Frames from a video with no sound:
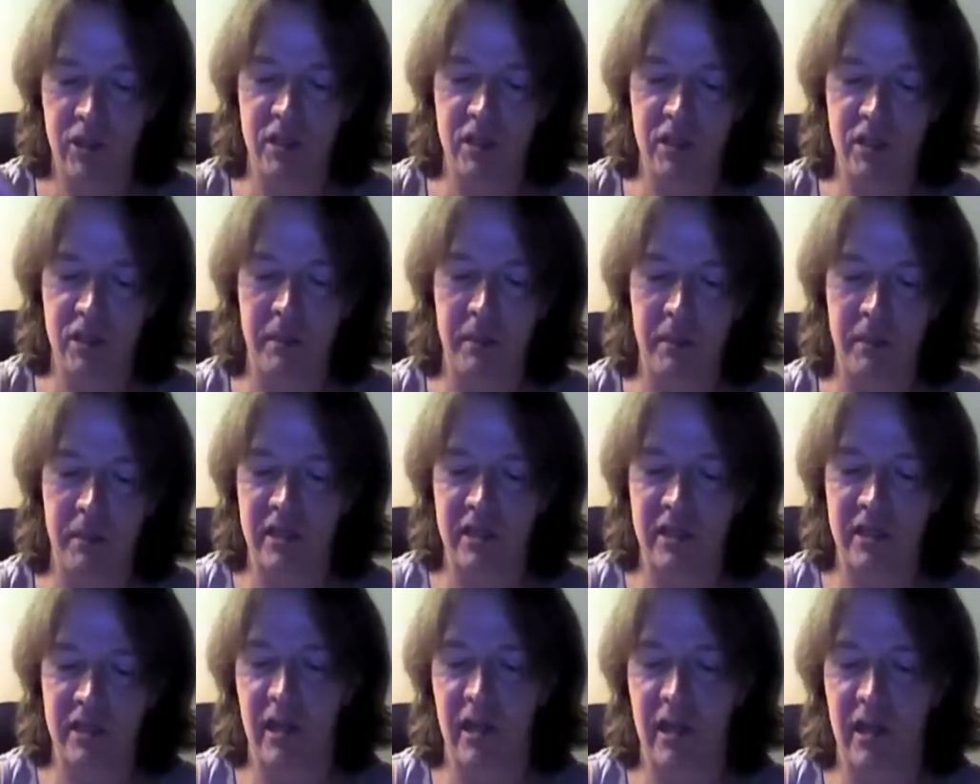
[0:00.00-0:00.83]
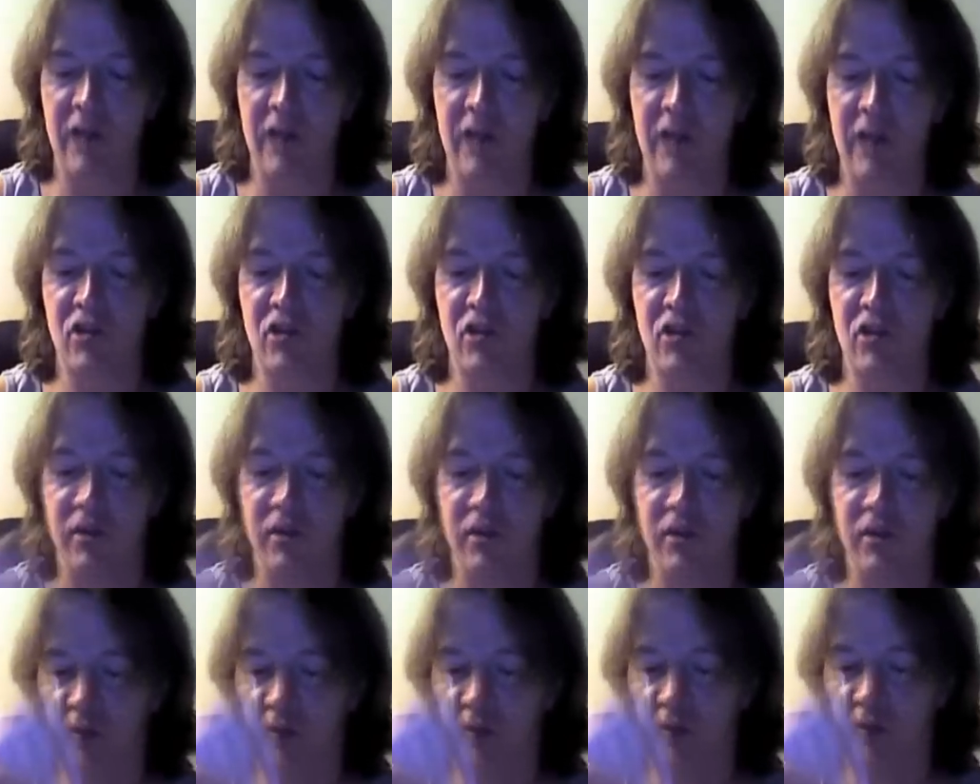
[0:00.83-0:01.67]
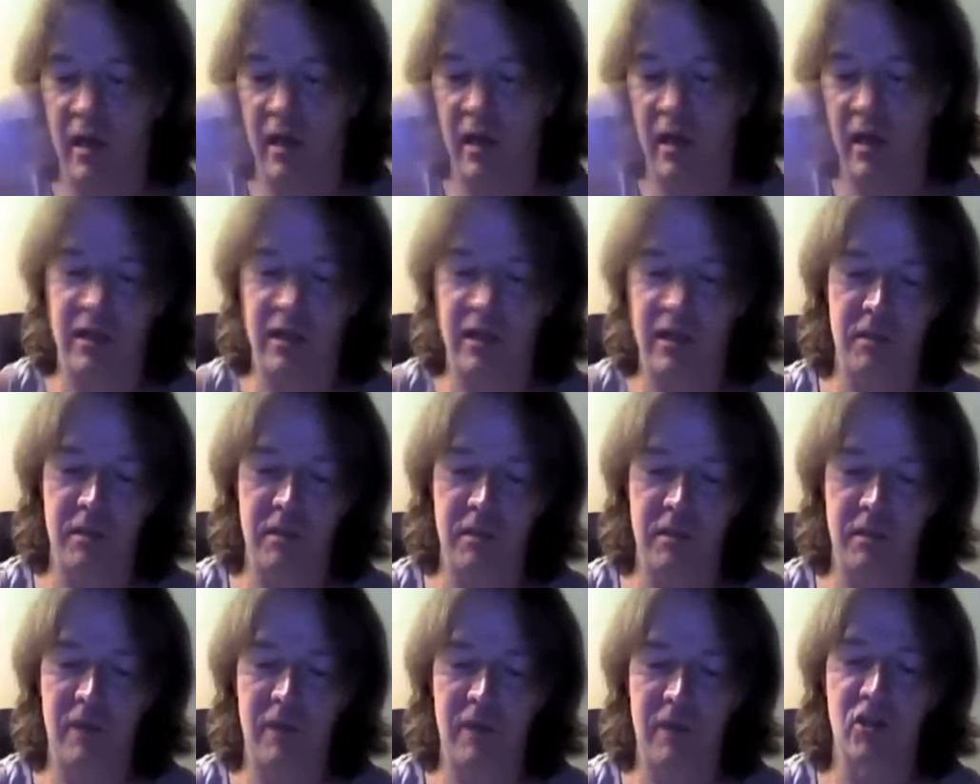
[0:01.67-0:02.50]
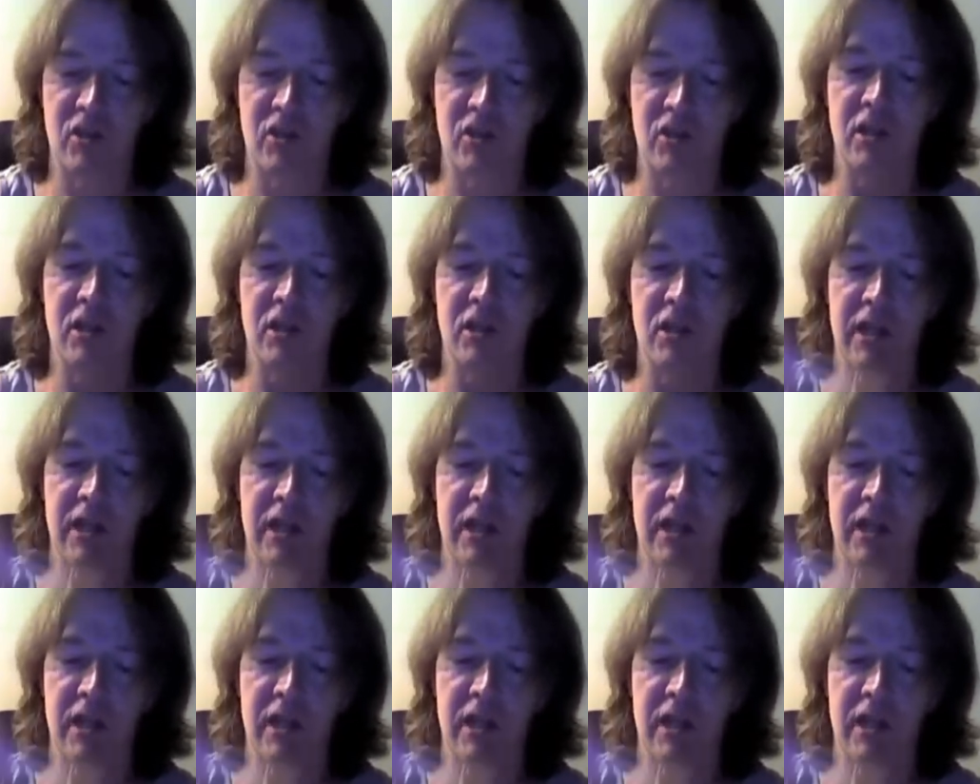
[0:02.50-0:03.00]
It's just a basic lunch, and I think it's about as